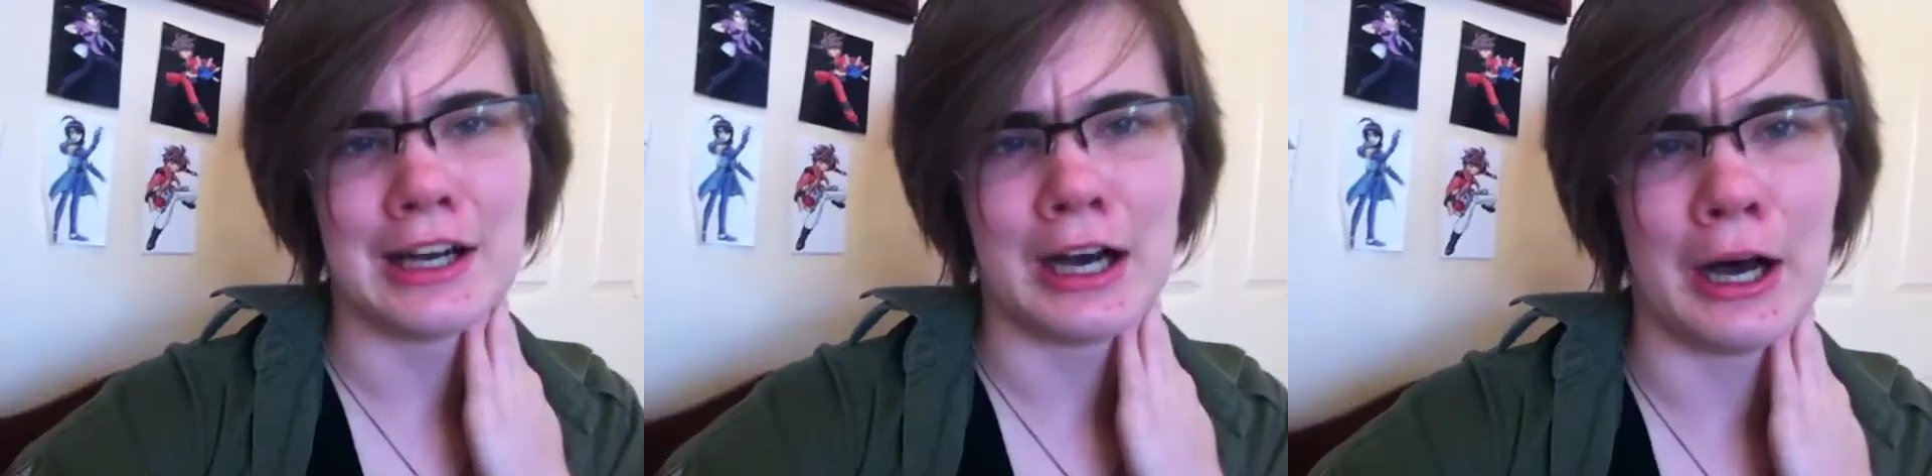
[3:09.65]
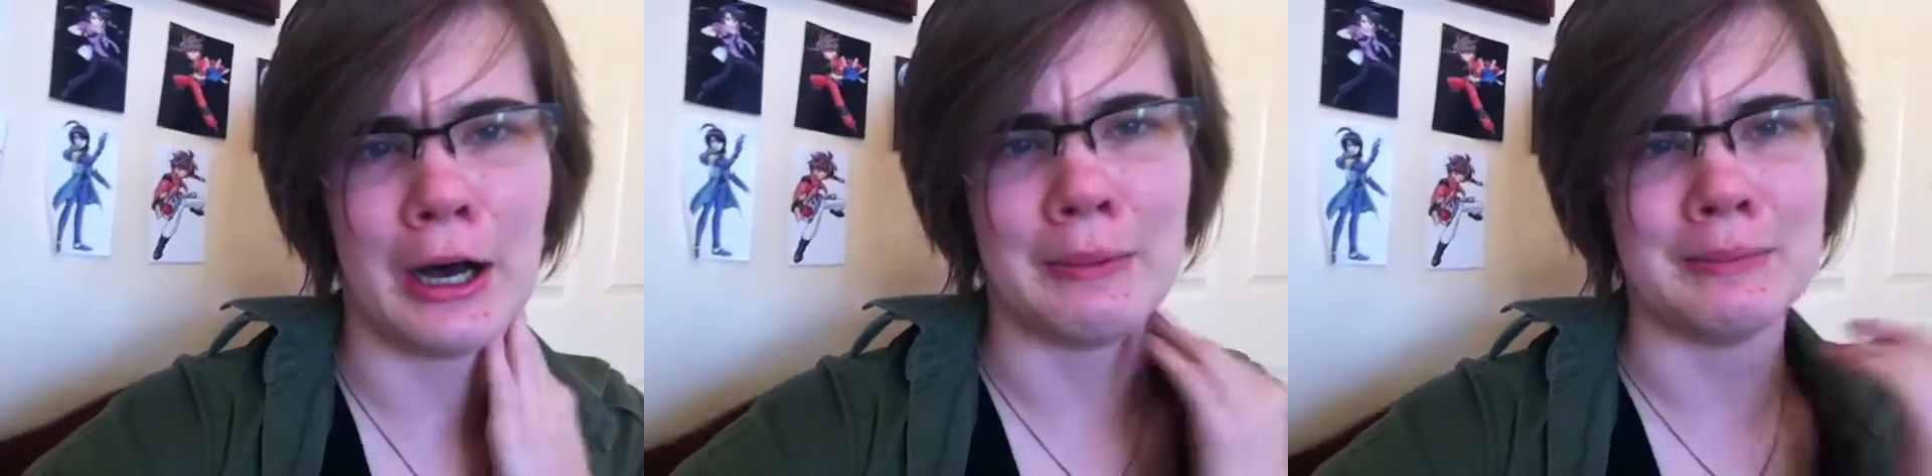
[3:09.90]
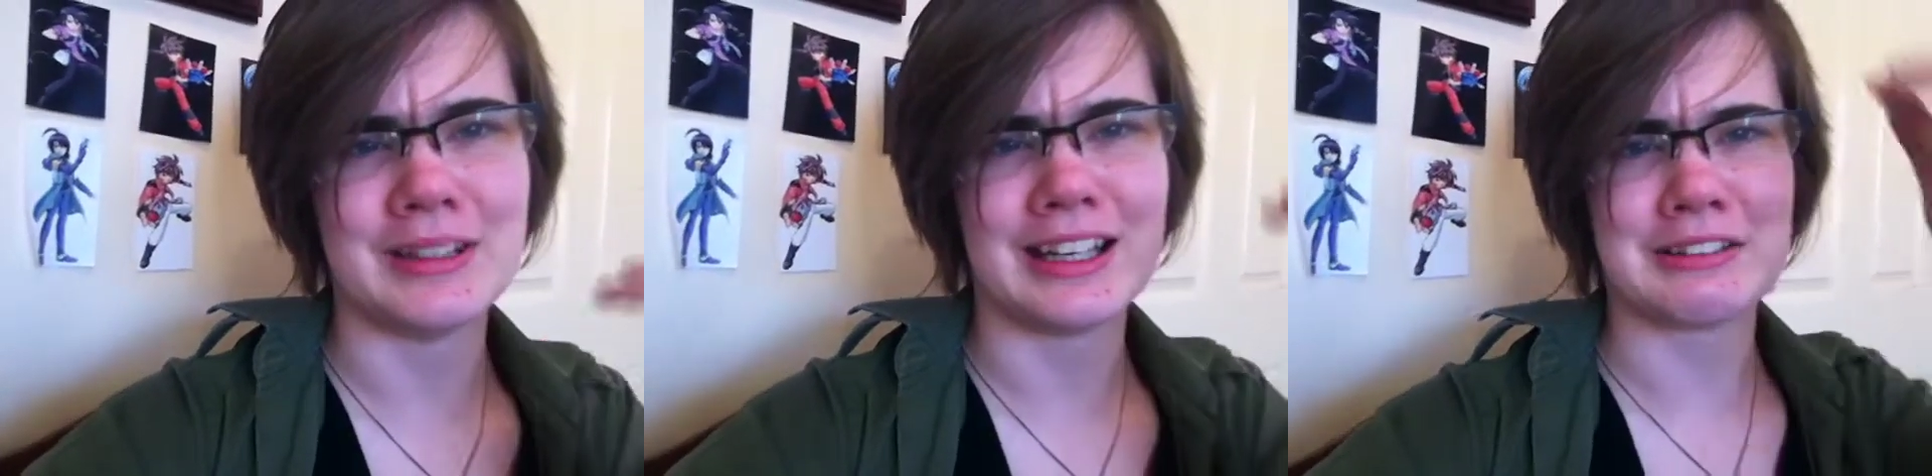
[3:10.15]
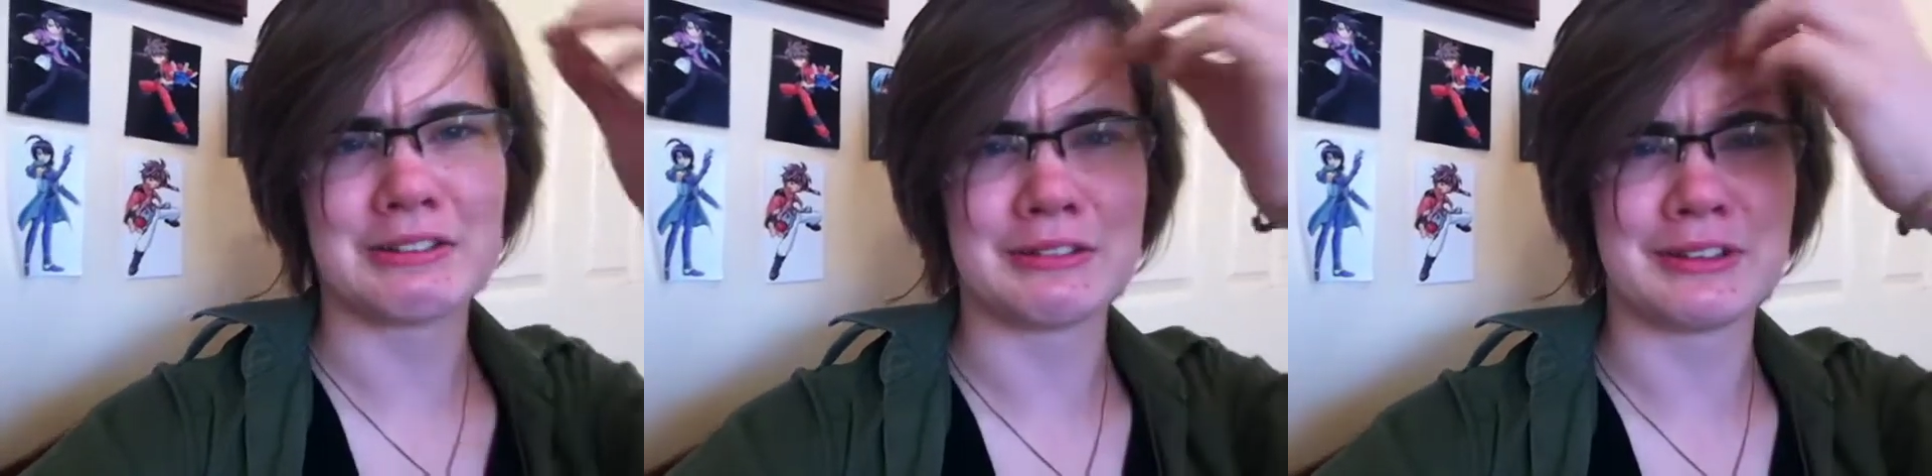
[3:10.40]

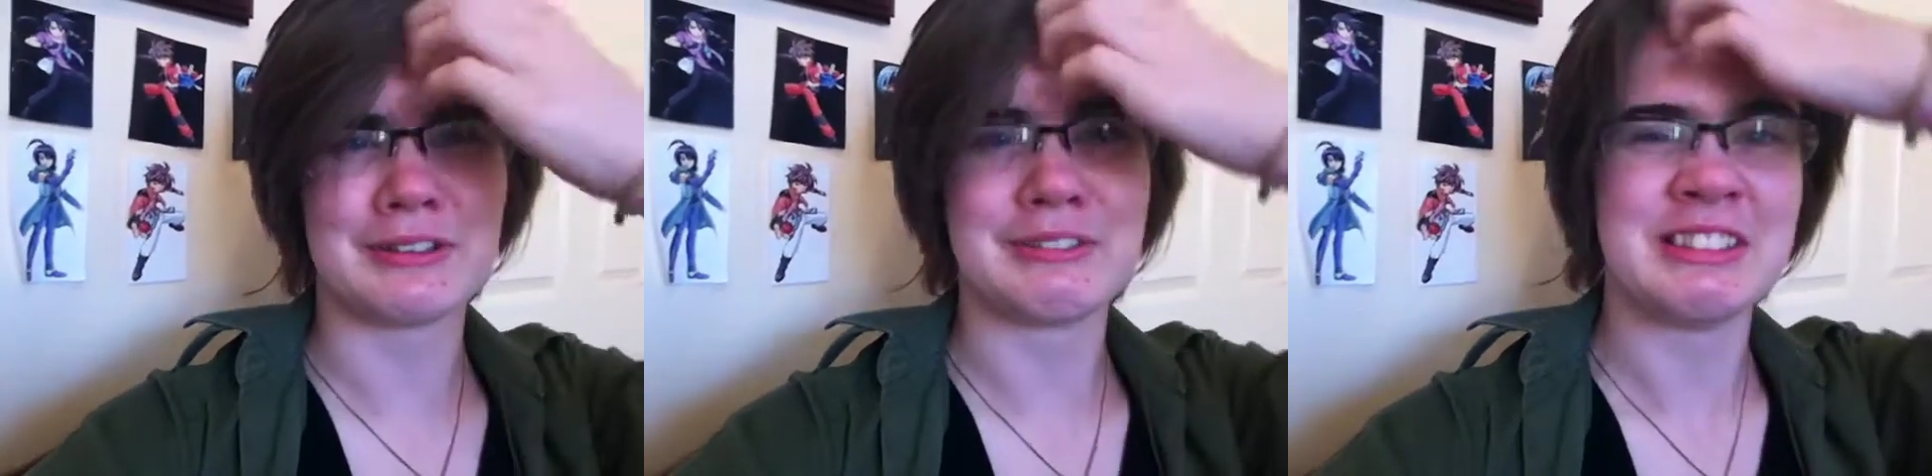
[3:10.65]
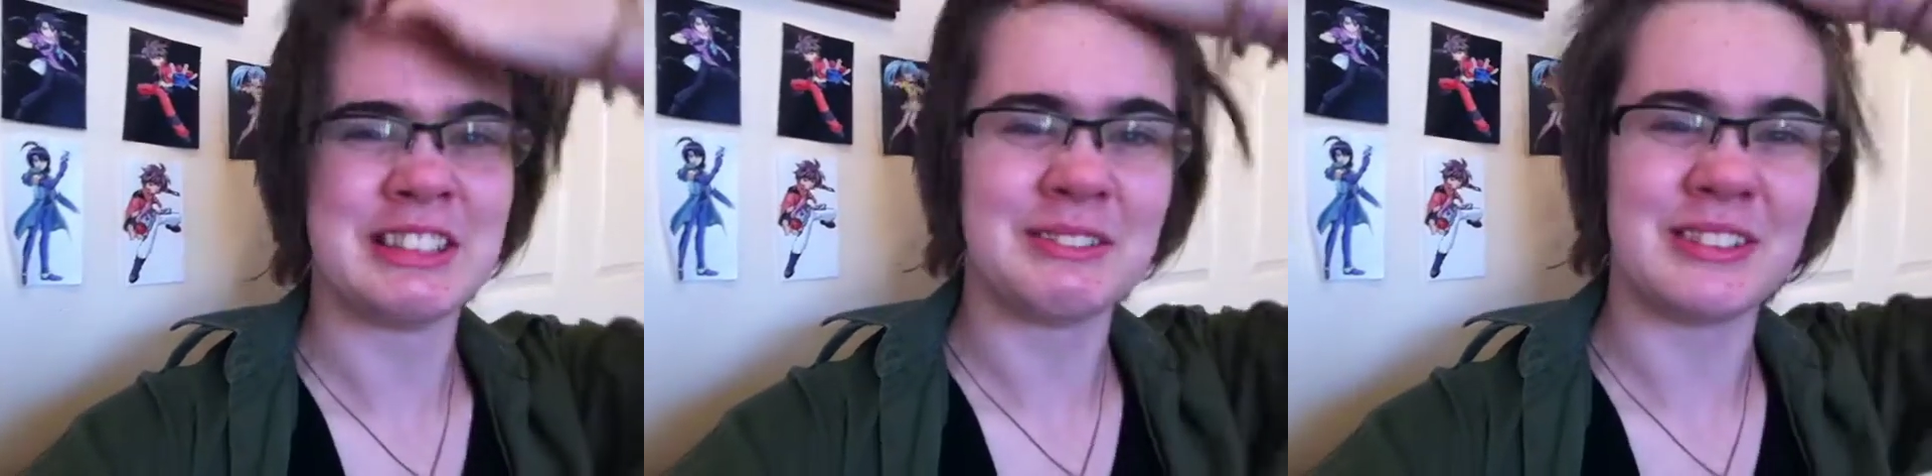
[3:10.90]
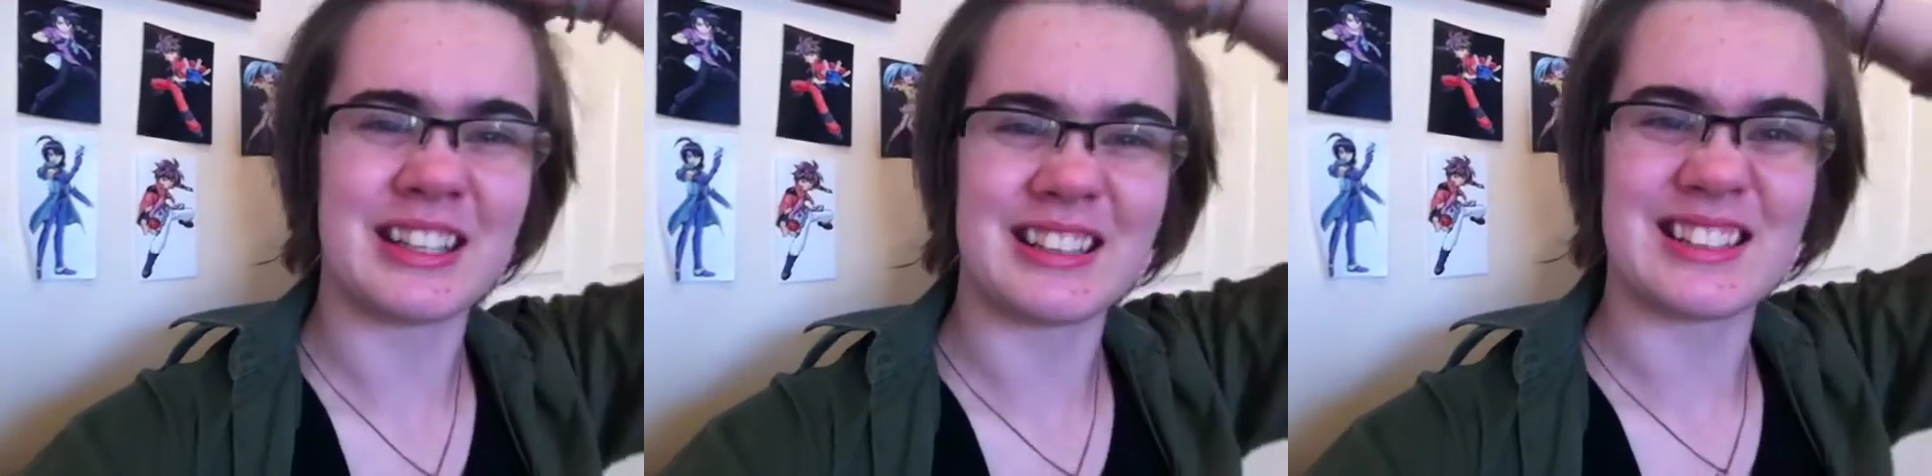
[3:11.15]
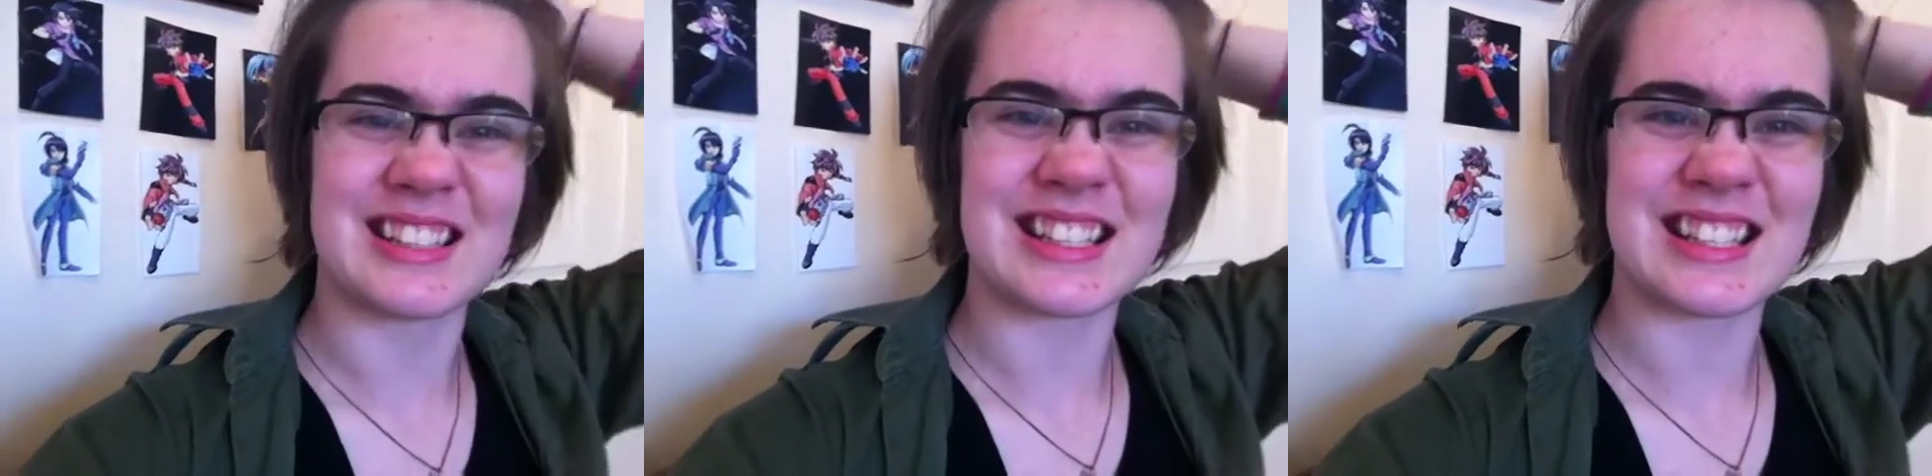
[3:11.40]
I don't know really what
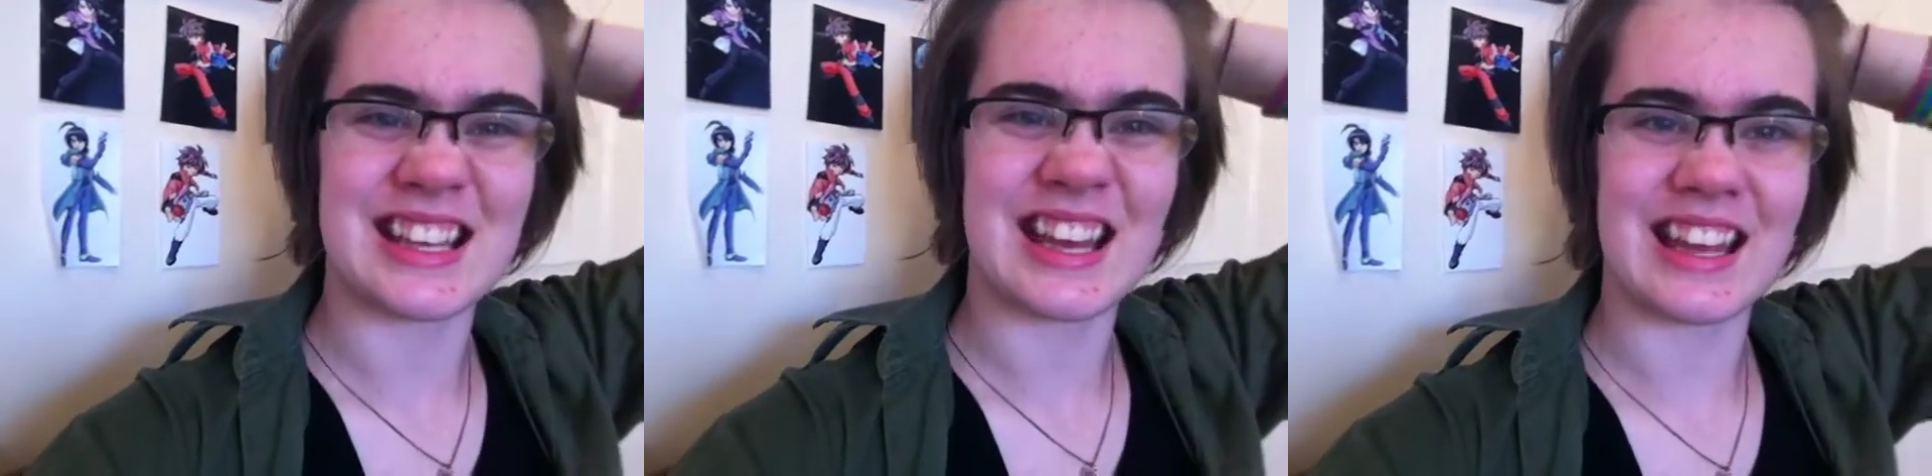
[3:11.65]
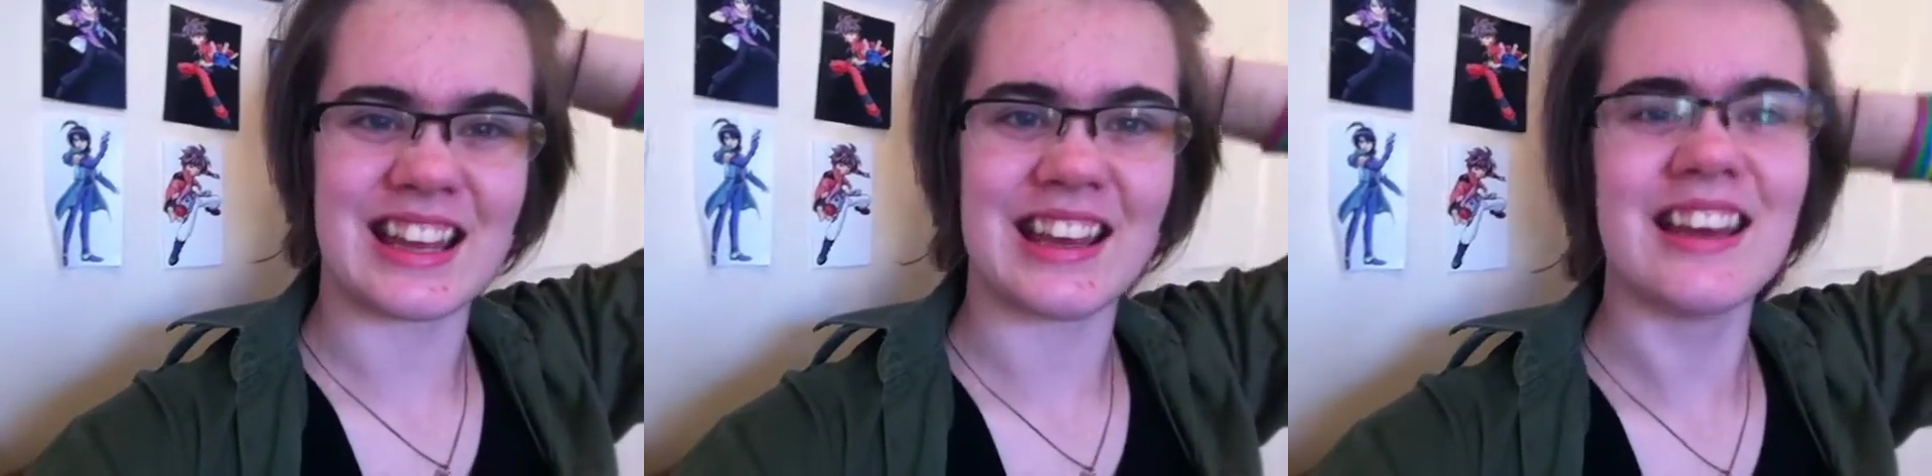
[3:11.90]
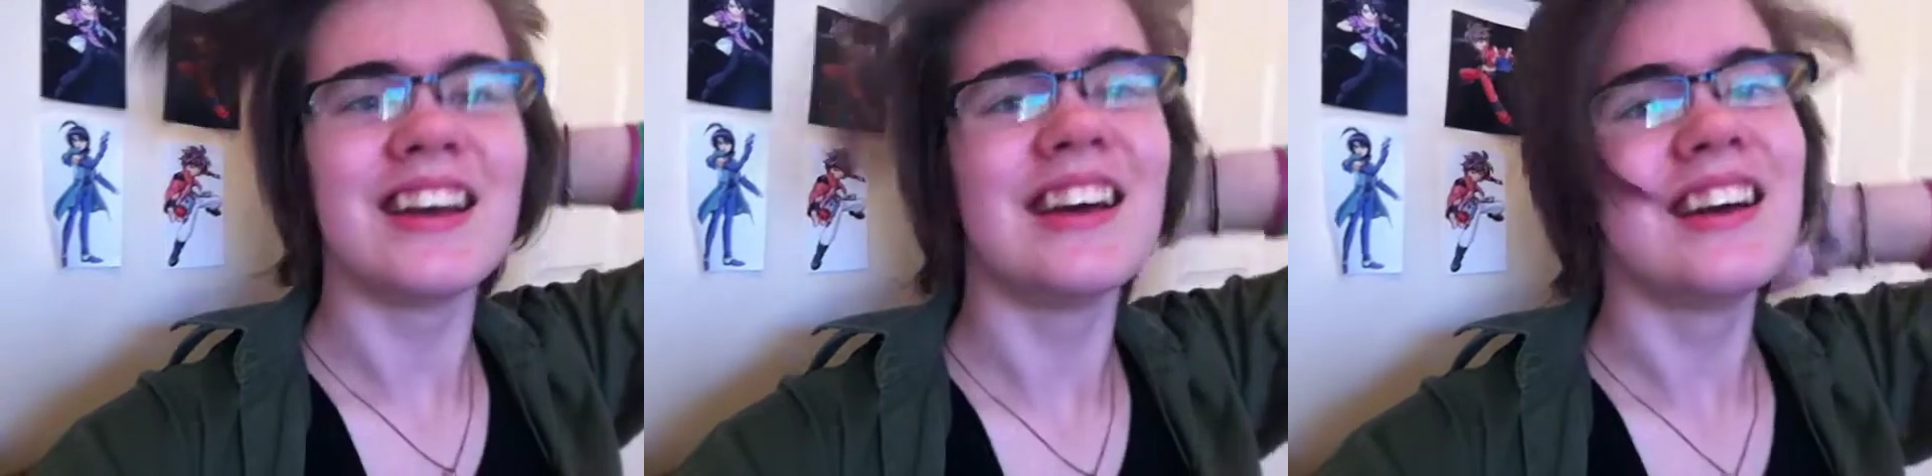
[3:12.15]
else to say.